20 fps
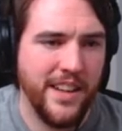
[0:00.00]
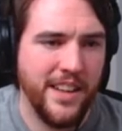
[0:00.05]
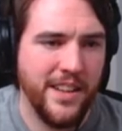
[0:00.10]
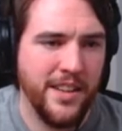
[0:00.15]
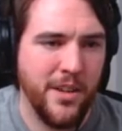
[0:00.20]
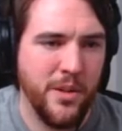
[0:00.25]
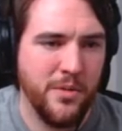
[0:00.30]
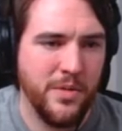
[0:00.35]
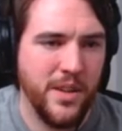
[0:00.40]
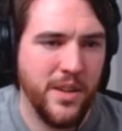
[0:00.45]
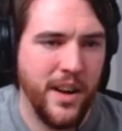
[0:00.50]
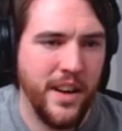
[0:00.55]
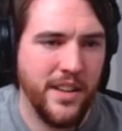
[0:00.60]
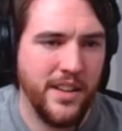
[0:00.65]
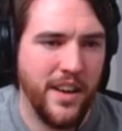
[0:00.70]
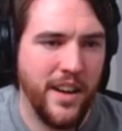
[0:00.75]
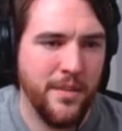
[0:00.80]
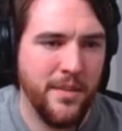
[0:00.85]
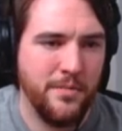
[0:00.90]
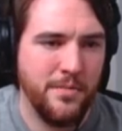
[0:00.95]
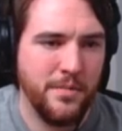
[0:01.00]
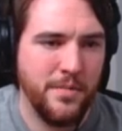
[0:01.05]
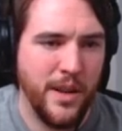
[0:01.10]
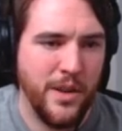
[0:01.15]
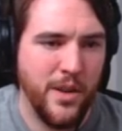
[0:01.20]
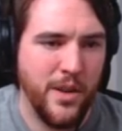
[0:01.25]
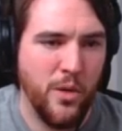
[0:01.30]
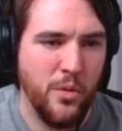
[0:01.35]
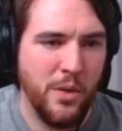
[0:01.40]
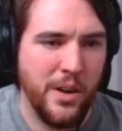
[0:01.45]

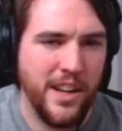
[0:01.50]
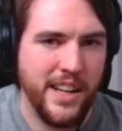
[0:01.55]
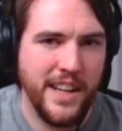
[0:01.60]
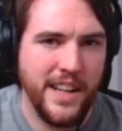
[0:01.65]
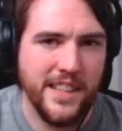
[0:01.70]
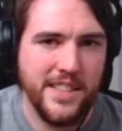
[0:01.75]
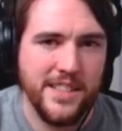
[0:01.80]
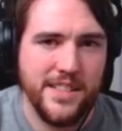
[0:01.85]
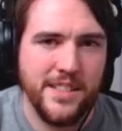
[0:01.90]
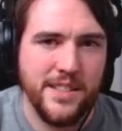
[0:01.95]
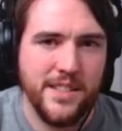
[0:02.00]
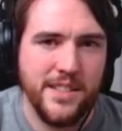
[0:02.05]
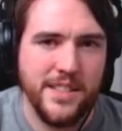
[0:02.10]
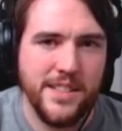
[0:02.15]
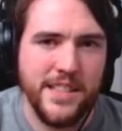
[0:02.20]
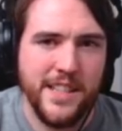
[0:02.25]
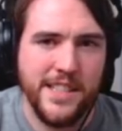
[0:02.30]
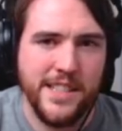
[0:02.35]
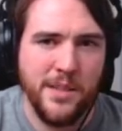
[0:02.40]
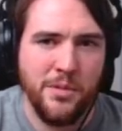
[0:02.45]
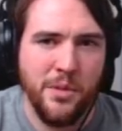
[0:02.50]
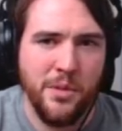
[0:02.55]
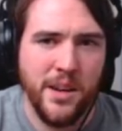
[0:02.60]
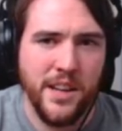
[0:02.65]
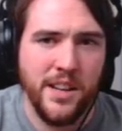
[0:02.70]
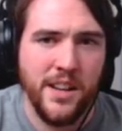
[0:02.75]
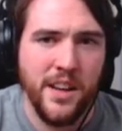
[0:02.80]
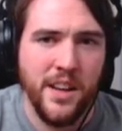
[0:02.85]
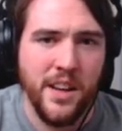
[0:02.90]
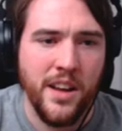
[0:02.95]
know where it is. It's an easy
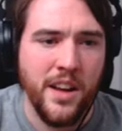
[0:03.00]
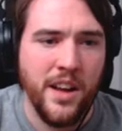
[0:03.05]
one.